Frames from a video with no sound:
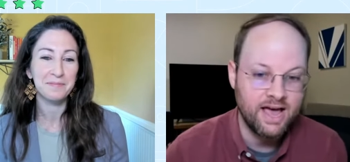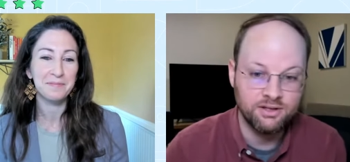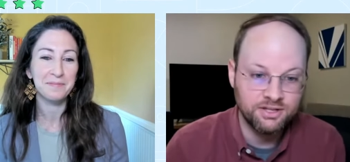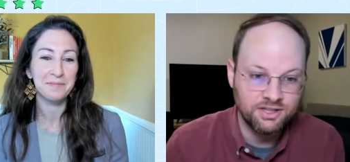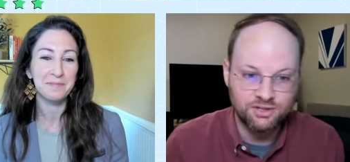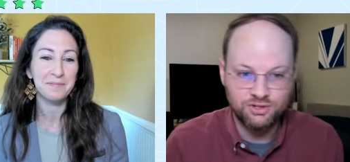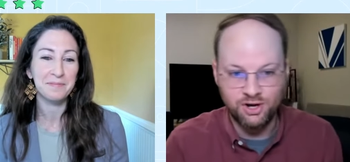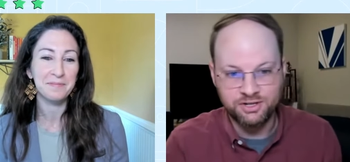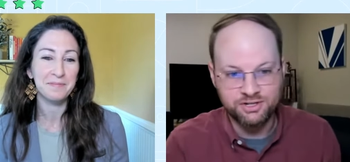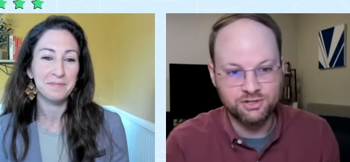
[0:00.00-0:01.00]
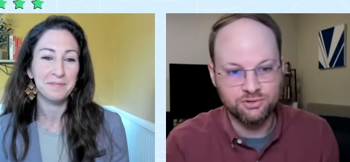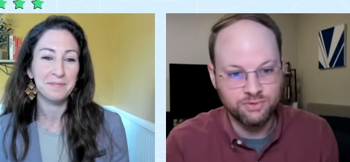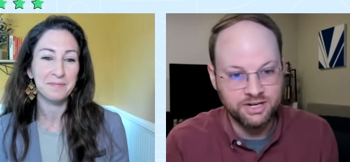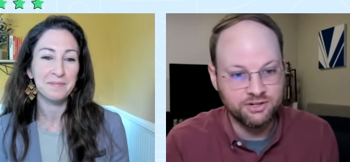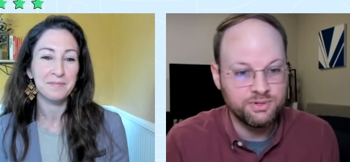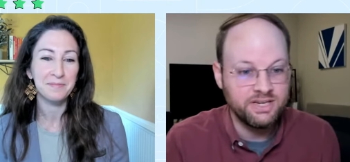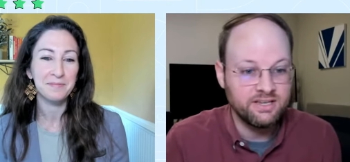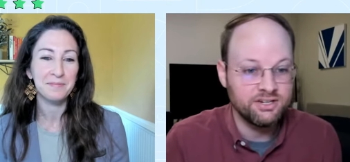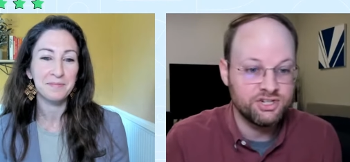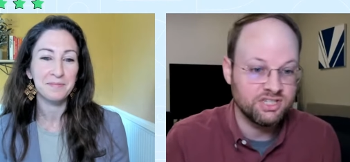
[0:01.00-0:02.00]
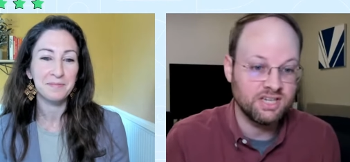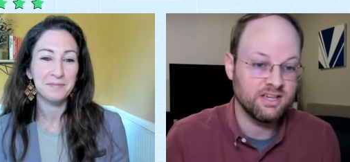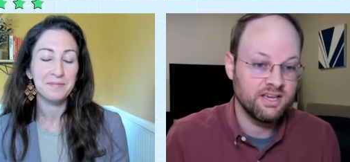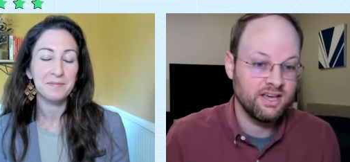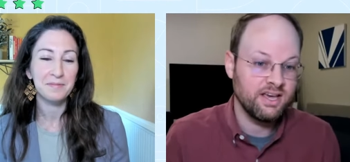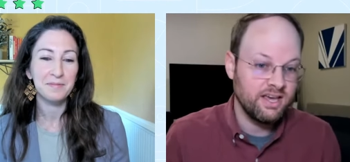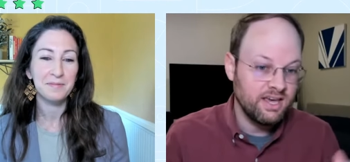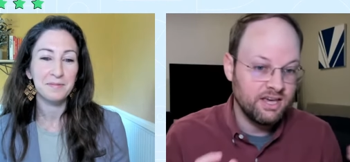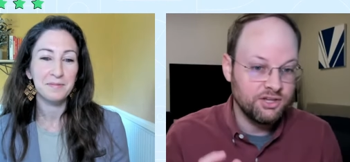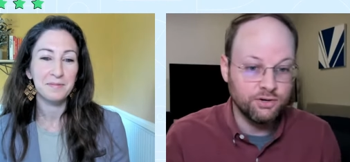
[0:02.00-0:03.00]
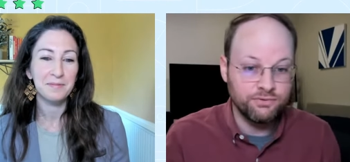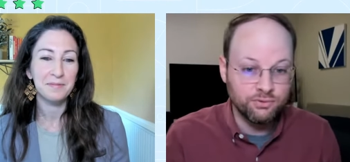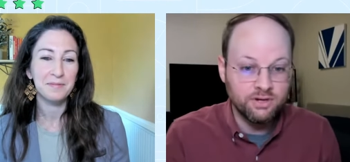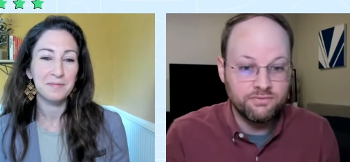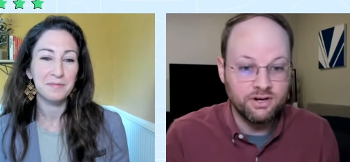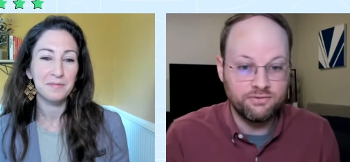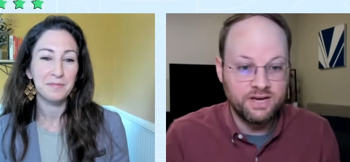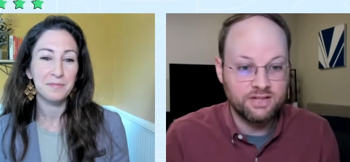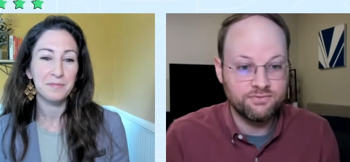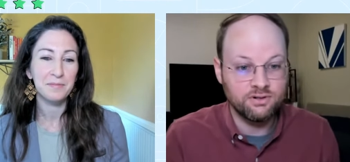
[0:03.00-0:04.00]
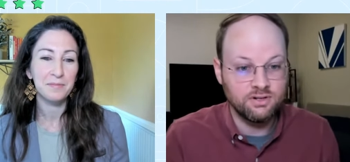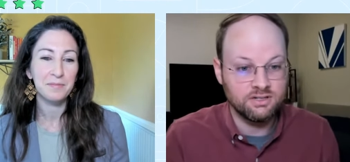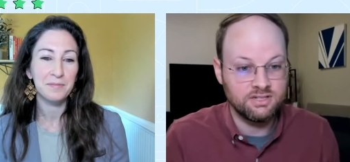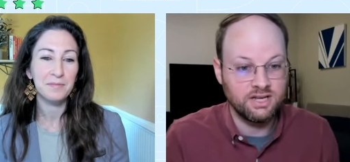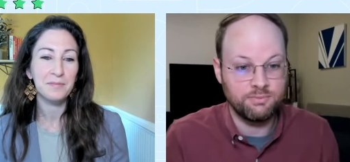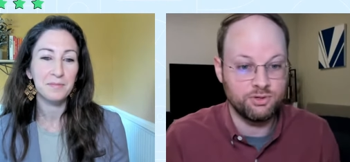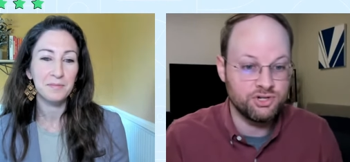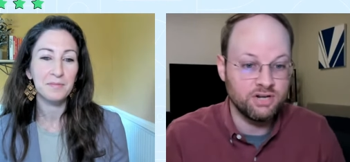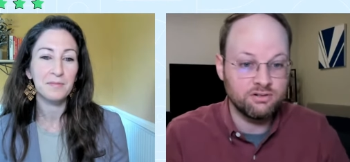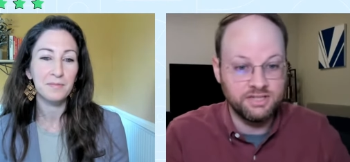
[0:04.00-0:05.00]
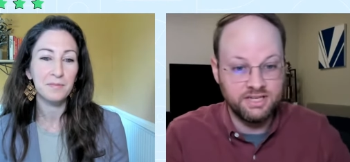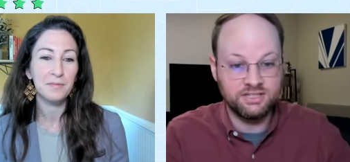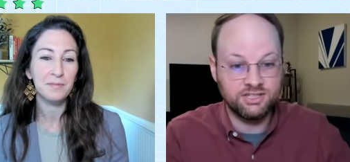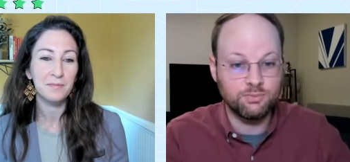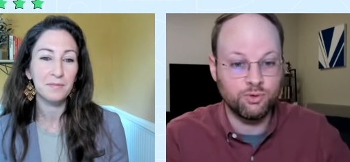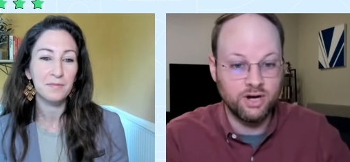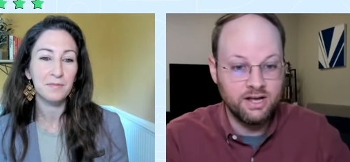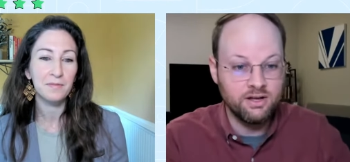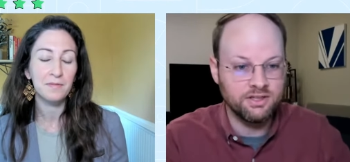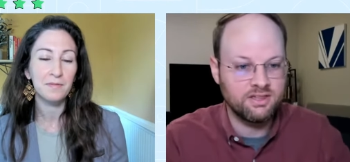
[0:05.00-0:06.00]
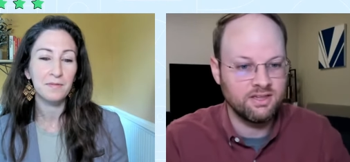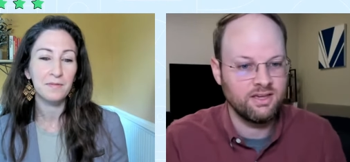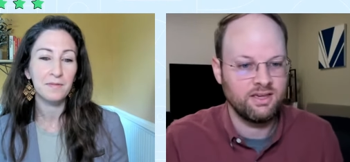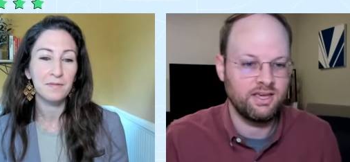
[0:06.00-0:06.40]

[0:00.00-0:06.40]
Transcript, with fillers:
Speaker 1: Alice is talking to the Red Queen, and she says, hey, if you run very fast for a long time, you generally get somewhere else.